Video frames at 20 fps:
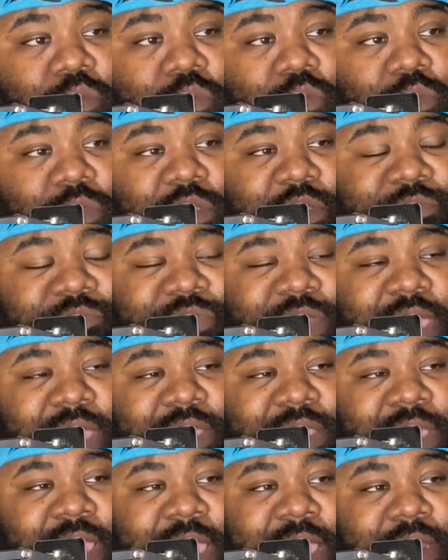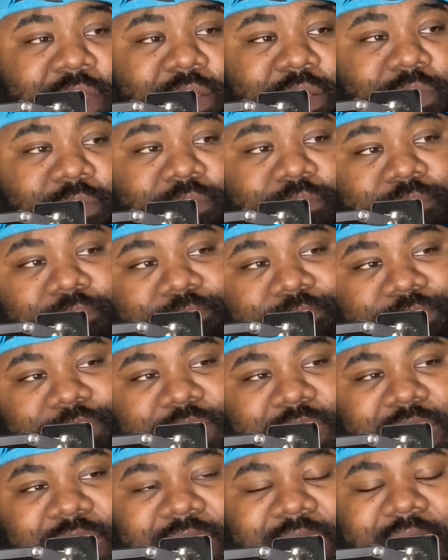the fact that
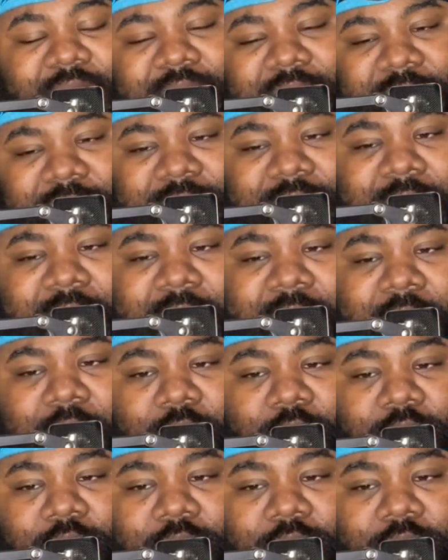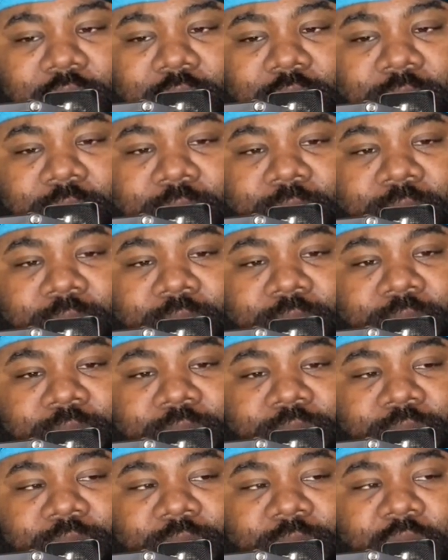he let us down,
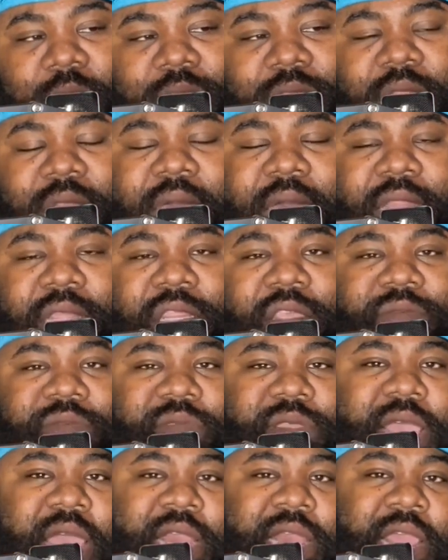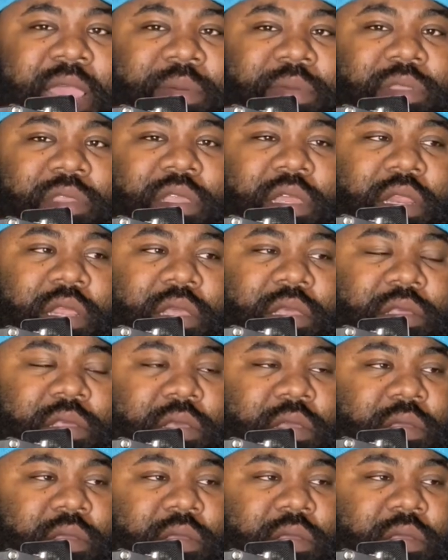there's a lot of different dynamic to this.